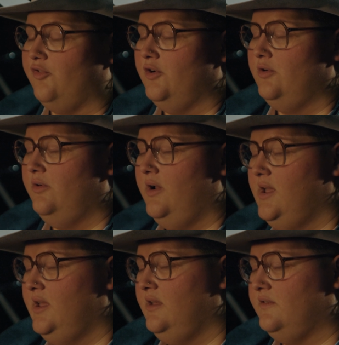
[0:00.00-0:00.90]
foot
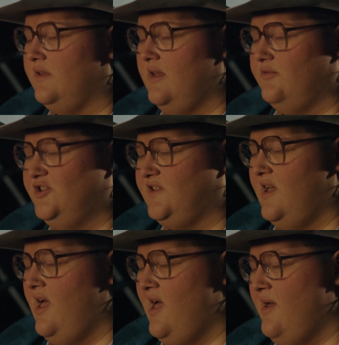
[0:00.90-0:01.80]
race every
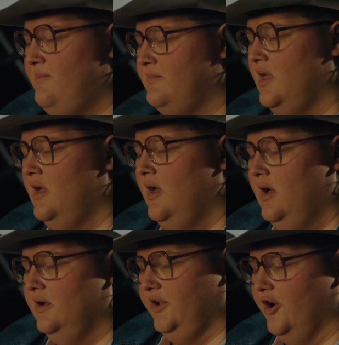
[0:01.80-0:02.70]
time.